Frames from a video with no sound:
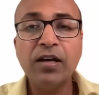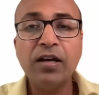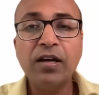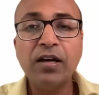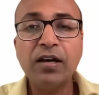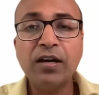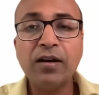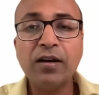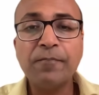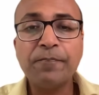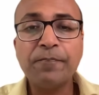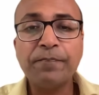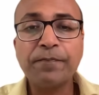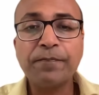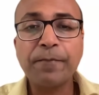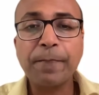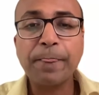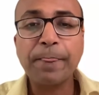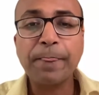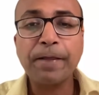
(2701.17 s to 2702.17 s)

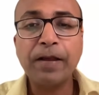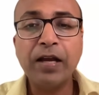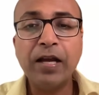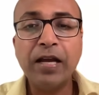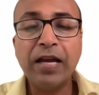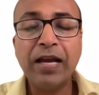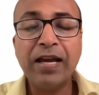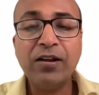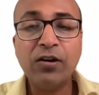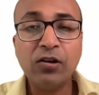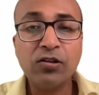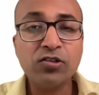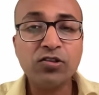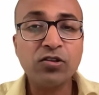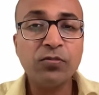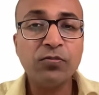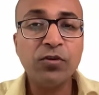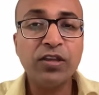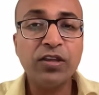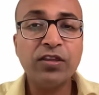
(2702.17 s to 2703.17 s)
and
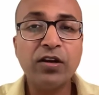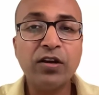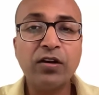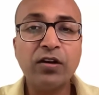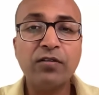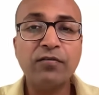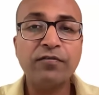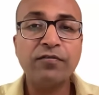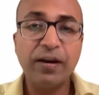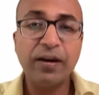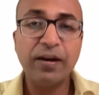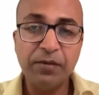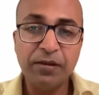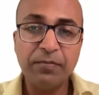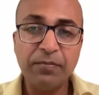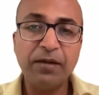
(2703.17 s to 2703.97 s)
also with your family